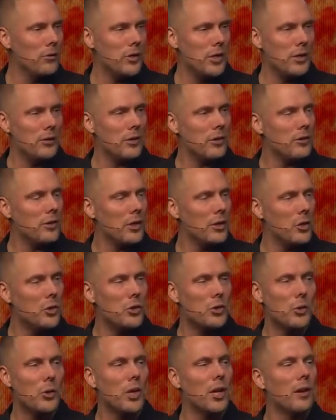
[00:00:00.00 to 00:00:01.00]
Jesus said, you
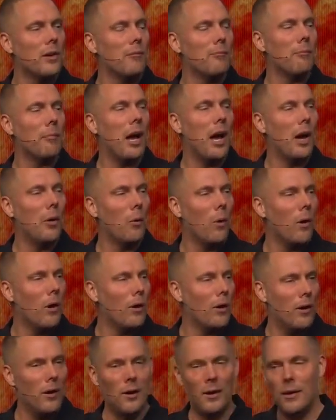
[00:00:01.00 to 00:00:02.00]
drink of
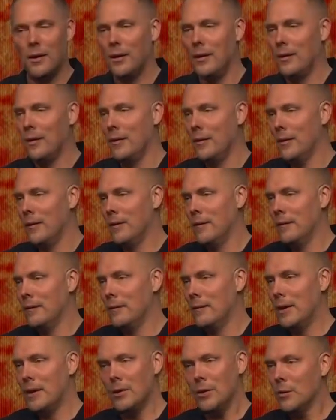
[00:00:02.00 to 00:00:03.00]
and
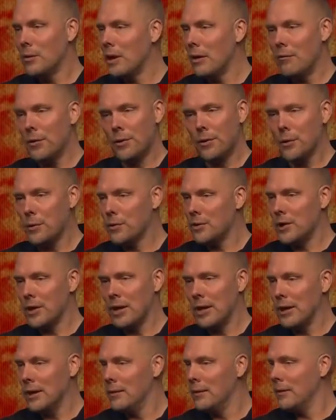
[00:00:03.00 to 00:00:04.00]
you'll never thirst
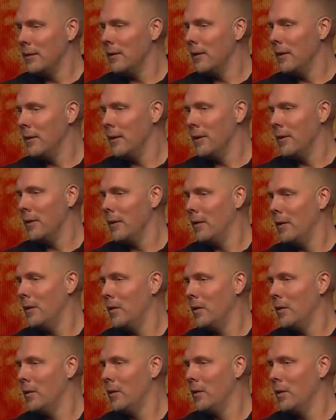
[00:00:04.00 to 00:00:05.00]
again.
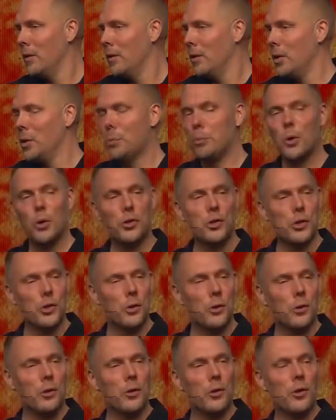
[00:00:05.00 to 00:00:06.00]
You put
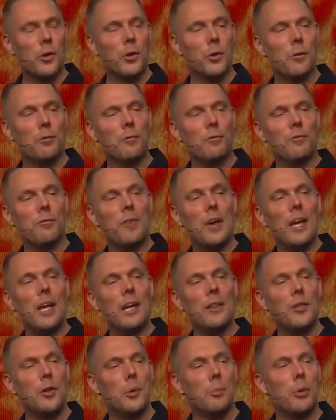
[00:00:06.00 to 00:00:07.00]
your
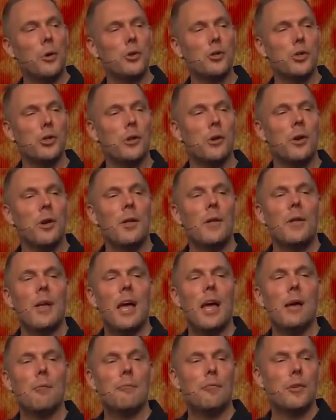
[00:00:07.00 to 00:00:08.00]
faith, you put your
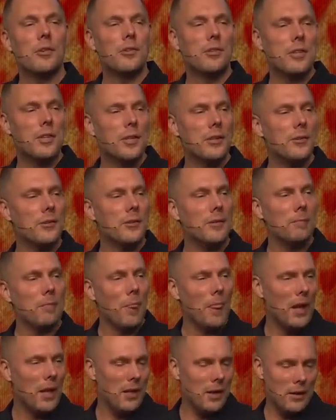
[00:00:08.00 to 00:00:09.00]
emphasis
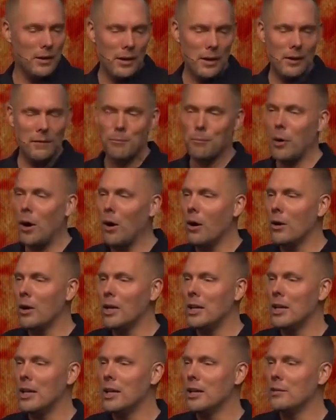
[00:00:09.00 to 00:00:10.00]
in
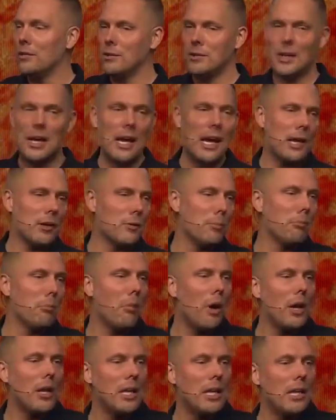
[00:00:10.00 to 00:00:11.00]
partying, sex,
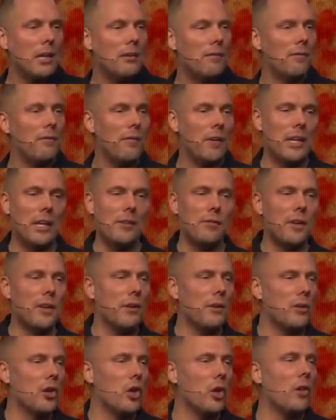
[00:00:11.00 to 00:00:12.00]
money,
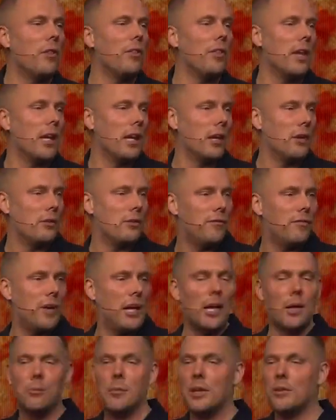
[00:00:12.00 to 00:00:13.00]
even good things,
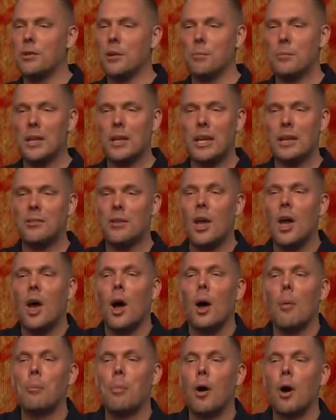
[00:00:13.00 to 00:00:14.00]
family, something that's
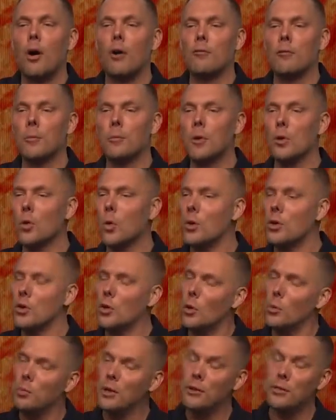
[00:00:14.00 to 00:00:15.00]
apart from the Lord,
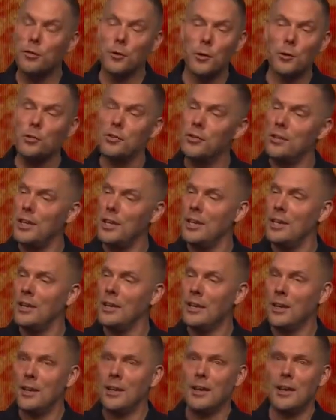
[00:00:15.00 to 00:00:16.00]
you'll be thirsty
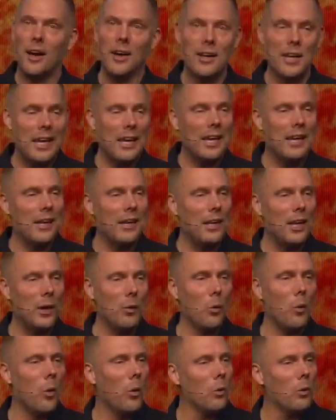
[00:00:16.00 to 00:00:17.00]
again.
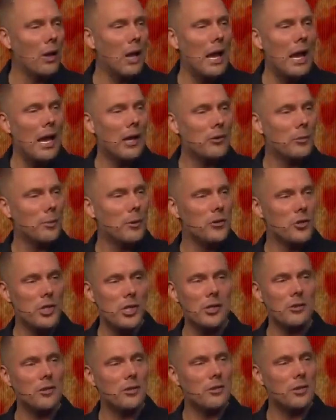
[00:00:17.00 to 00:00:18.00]
It won't last. But
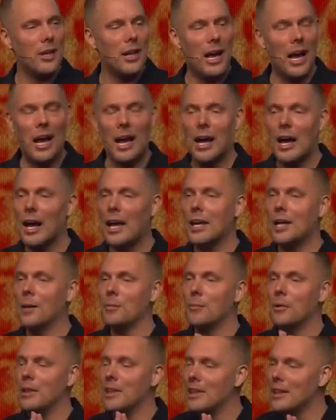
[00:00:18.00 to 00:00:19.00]
Jesus said, I
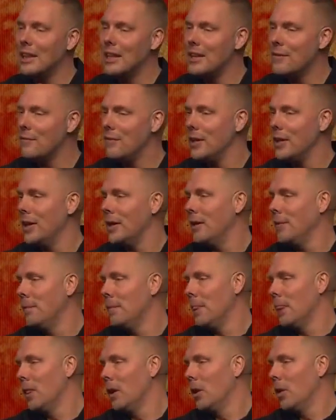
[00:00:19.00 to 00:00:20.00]
am living
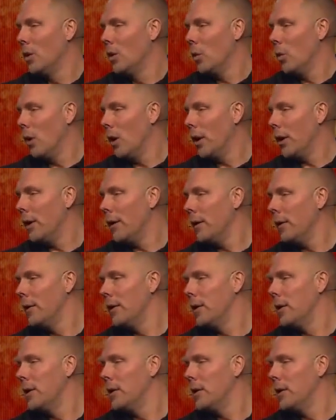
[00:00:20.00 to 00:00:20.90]
water.